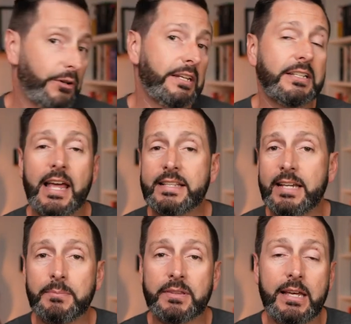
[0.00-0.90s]
you're into that
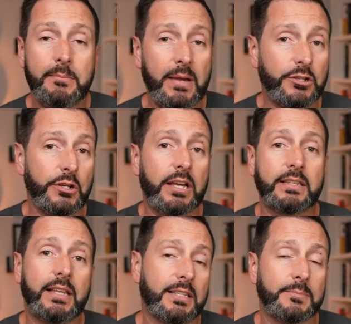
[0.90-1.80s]
type of thing, make sure you
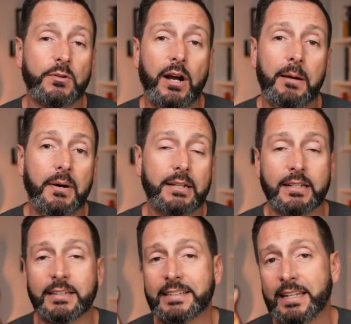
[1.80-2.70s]
hit that subscribe button
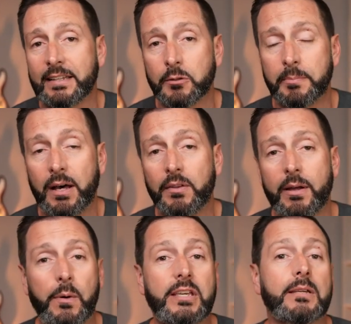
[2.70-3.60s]
and click that little bell.
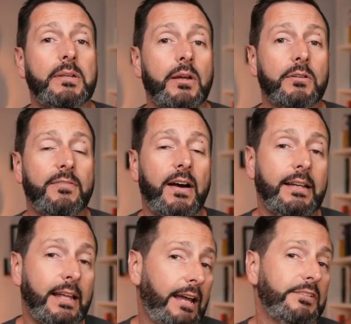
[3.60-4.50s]
That way you can be
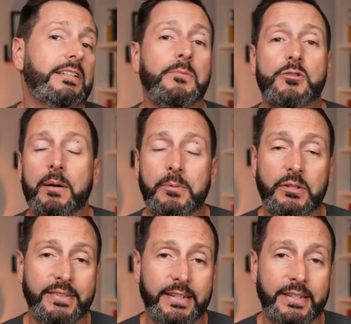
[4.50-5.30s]
notified every time we drop a new